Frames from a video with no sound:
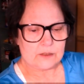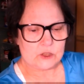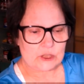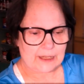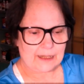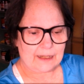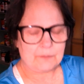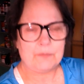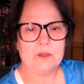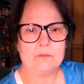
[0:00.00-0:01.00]
she
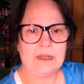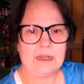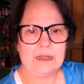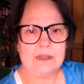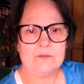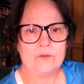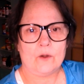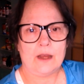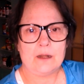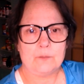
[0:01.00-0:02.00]
put me in
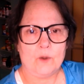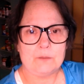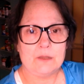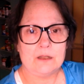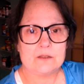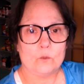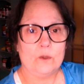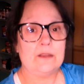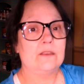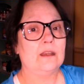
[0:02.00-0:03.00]
for an appointment
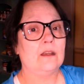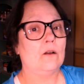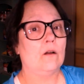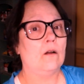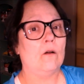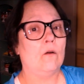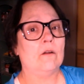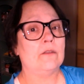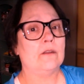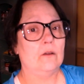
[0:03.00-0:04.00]
with the
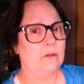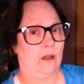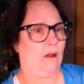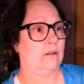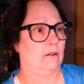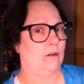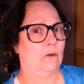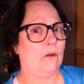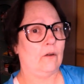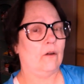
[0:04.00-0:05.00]
ortho doctor, or